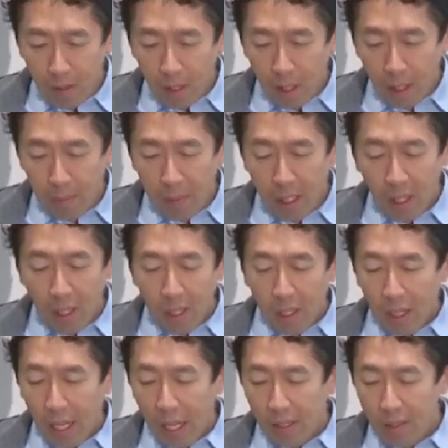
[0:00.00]

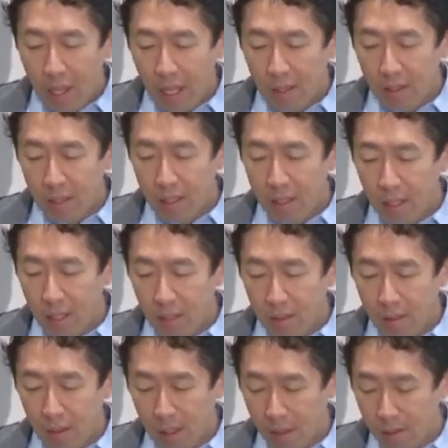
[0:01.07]
And just
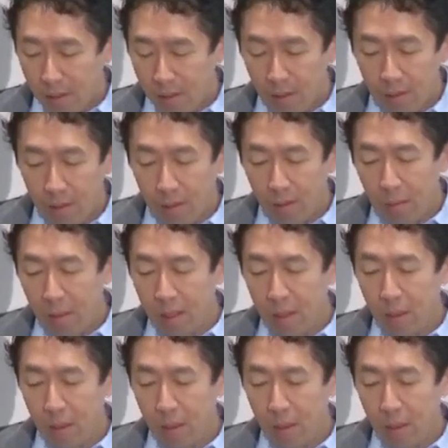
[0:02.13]
one